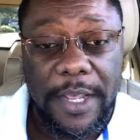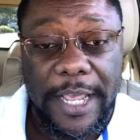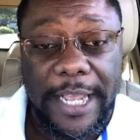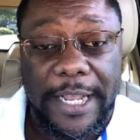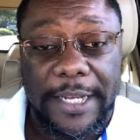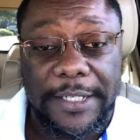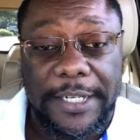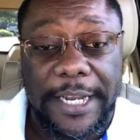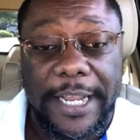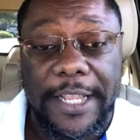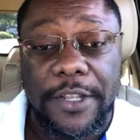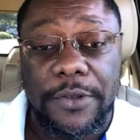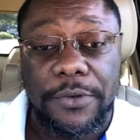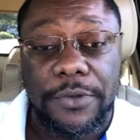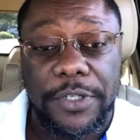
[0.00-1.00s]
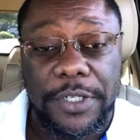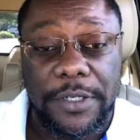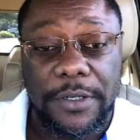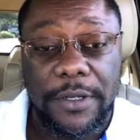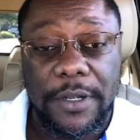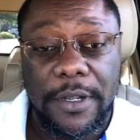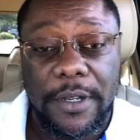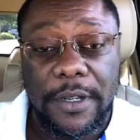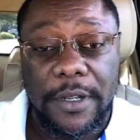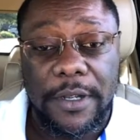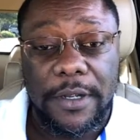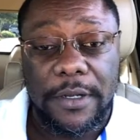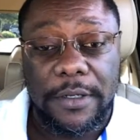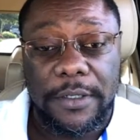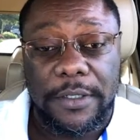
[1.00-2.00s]
It continues,
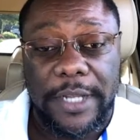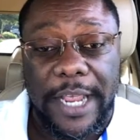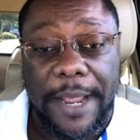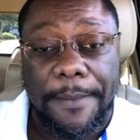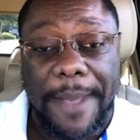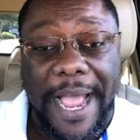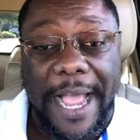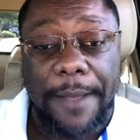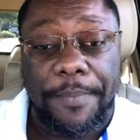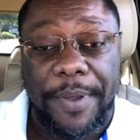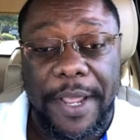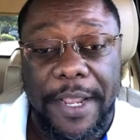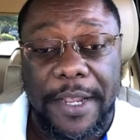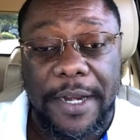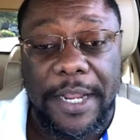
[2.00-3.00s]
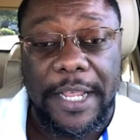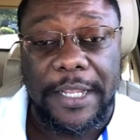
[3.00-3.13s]
in my opinion,